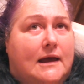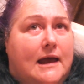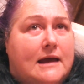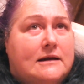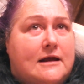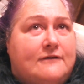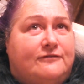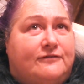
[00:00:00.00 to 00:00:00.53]

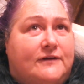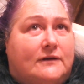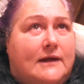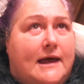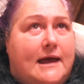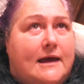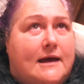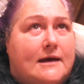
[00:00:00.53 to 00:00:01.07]
And I
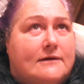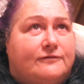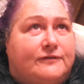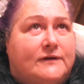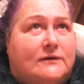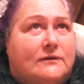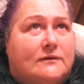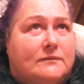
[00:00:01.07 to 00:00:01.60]
feel
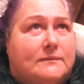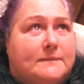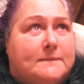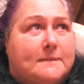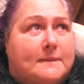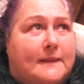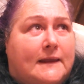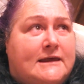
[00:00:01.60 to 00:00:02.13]
feel
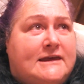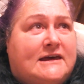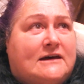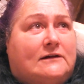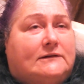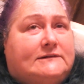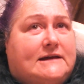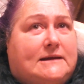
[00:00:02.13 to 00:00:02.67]

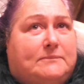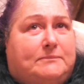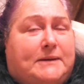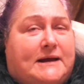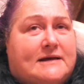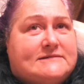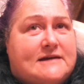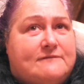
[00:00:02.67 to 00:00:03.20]
guilty
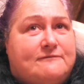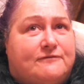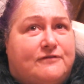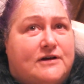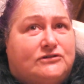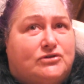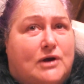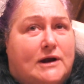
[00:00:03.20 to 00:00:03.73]
because I'm
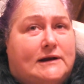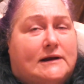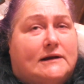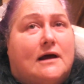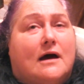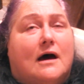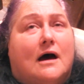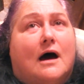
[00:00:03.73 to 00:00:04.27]

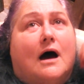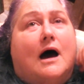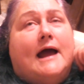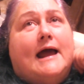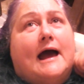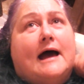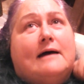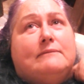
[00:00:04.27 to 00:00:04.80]
frustrated.
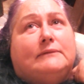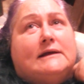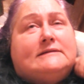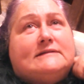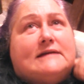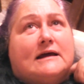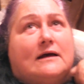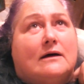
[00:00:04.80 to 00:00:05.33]
I, I'm,
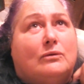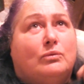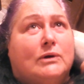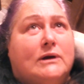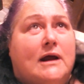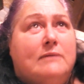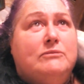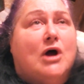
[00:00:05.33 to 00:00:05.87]
it's like I'll, uh,
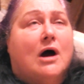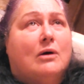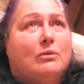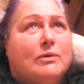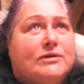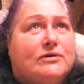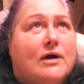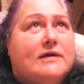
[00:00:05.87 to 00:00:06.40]
when I'm not
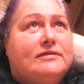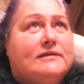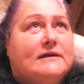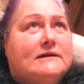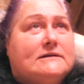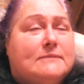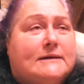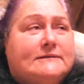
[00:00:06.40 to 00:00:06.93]
with her, I
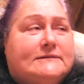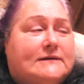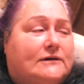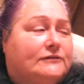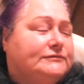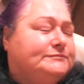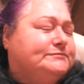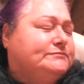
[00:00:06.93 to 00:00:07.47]
think to
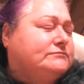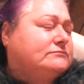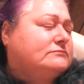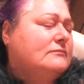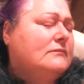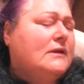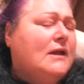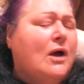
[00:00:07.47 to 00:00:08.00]
myself,
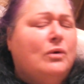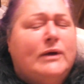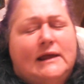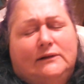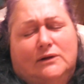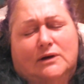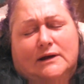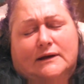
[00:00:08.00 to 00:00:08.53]

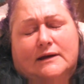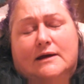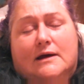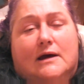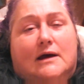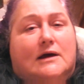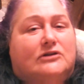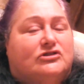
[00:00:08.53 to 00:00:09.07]
okay, look,
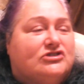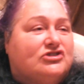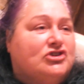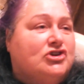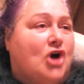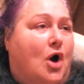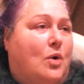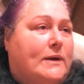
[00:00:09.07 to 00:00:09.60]

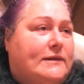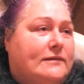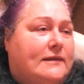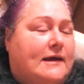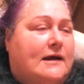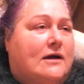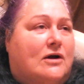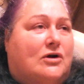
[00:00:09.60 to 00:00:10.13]
just go in
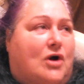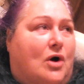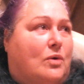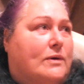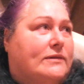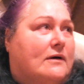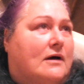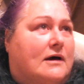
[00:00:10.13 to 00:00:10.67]
there,
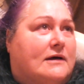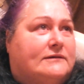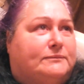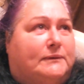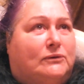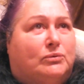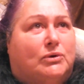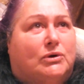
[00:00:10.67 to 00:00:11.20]
go in the
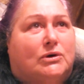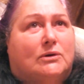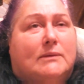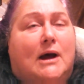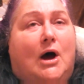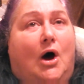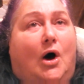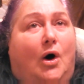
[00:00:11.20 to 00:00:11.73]
hospital
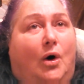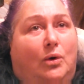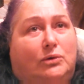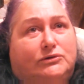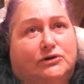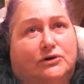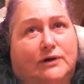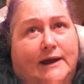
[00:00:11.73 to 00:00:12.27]
room,
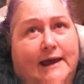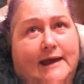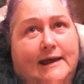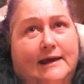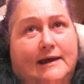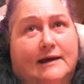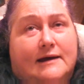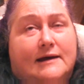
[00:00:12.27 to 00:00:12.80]
hold her
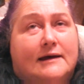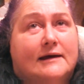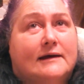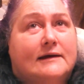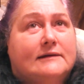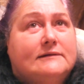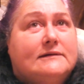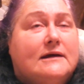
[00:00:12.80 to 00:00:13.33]

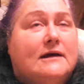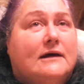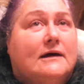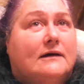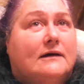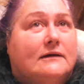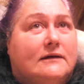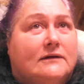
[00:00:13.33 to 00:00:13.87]
hand,
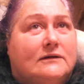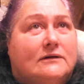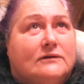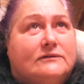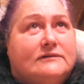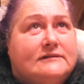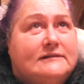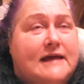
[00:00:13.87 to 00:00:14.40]
you know,
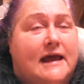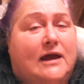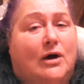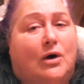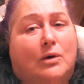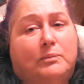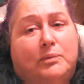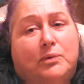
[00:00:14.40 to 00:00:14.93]
say,
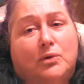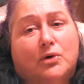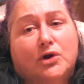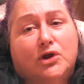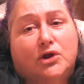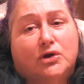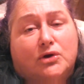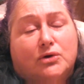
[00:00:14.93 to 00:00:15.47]
oh, poor
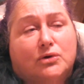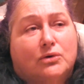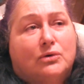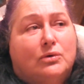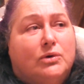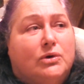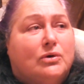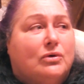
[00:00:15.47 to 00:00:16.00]

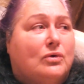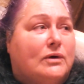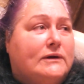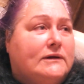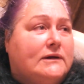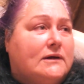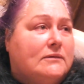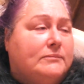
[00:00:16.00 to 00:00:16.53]
you, you're
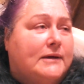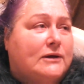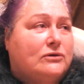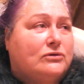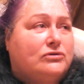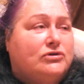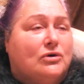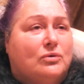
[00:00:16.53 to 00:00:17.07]
going to get
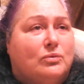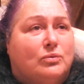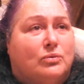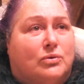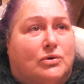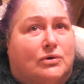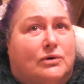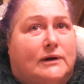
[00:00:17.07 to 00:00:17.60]
better, don't
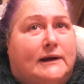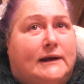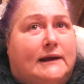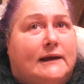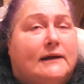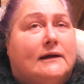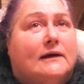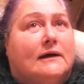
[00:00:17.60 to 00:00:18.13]

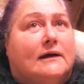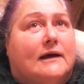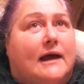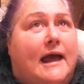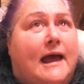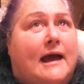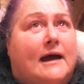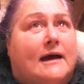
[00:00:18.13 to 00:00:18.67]
worry,
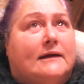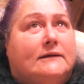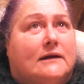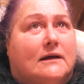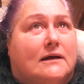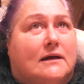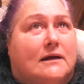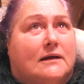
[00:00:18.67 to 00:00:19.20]
and
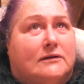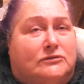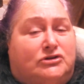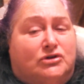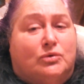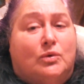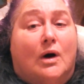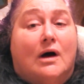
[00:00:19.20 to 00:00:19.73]

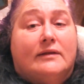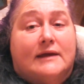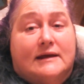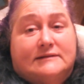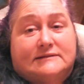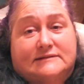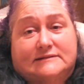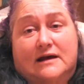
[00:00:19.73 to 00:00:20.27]
do all
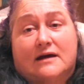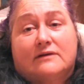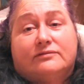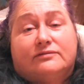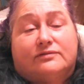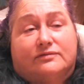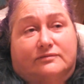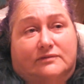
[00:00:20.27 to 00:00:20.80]
that
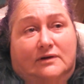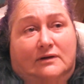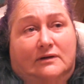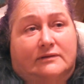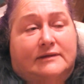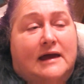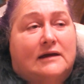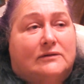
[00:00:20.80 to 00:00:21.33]
stuff,
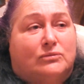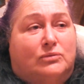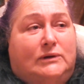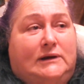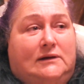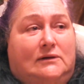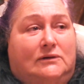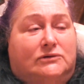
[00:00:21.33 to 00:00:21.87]
all that
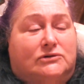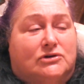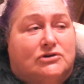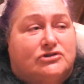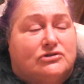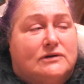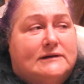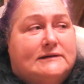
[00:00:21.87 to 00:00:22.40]
real
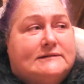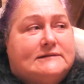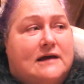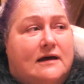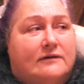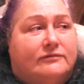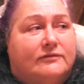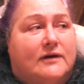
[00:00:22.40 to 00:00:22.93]
nurturing
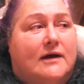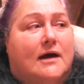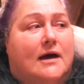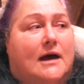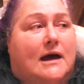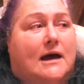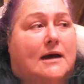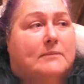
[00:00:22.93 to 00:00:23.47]
stuff.
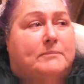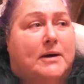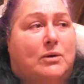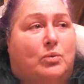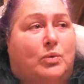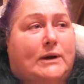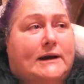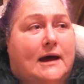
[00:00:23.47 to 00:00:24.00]

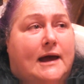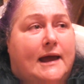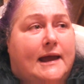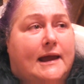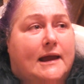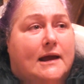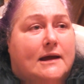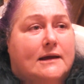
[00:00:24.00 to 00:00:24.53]
But when
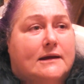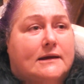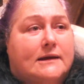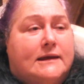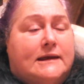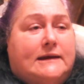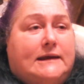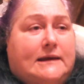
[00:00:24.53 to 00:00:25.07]
I
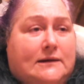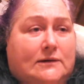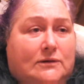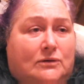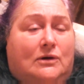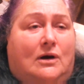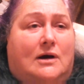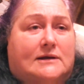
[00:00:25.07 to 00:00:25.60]
get in
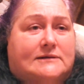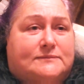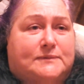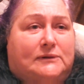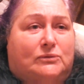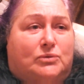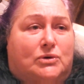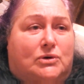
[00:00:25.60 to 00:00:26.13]
her
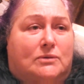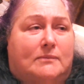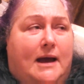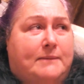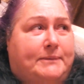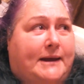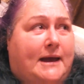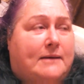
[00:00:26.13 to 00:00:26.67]
hospital room,
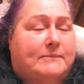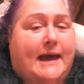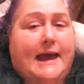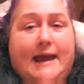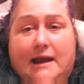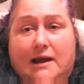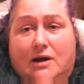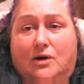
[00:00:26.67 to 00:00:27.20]
I become
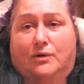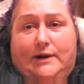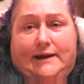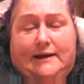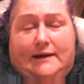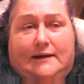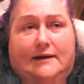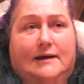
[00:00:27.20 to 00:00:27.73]

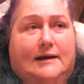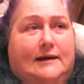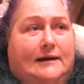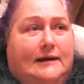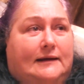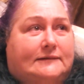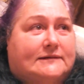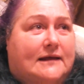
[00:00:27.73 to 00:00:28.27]
angry.
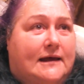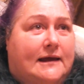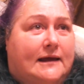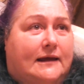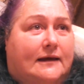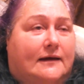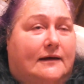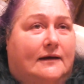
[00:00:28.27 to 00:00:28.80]
It's
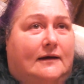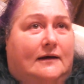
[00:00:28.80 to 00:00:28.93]
like,